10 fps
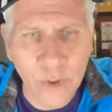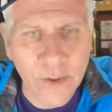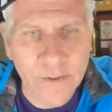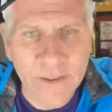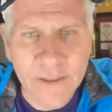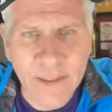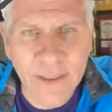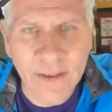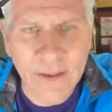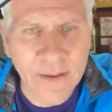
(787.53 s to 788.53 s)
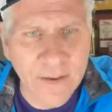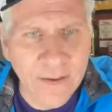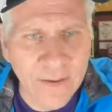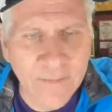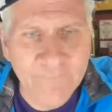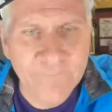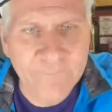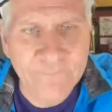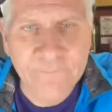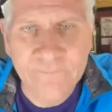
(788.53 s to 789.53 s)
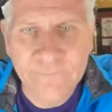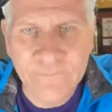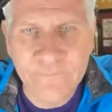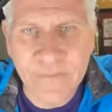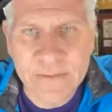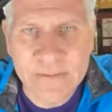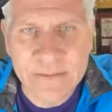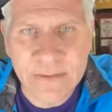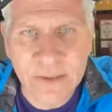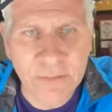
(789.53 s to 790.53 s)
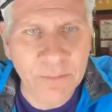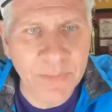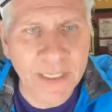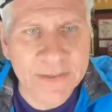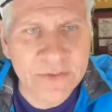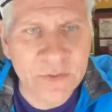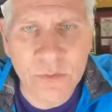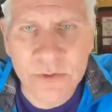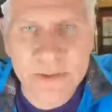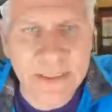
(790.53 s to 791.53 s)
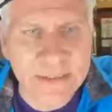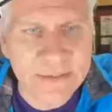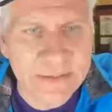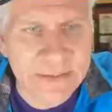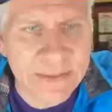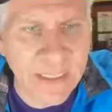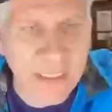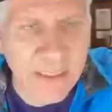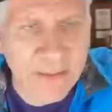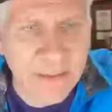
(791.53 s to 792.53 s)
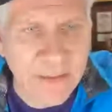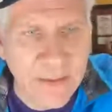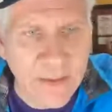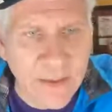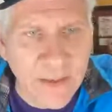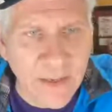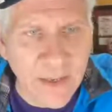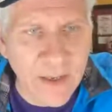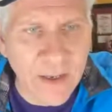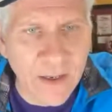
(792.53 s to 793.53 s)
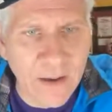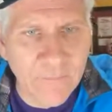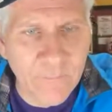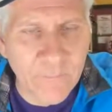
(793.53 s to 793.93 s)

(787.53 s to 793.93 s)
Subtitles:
All right. Let's see here. Box score, Texas State. Well,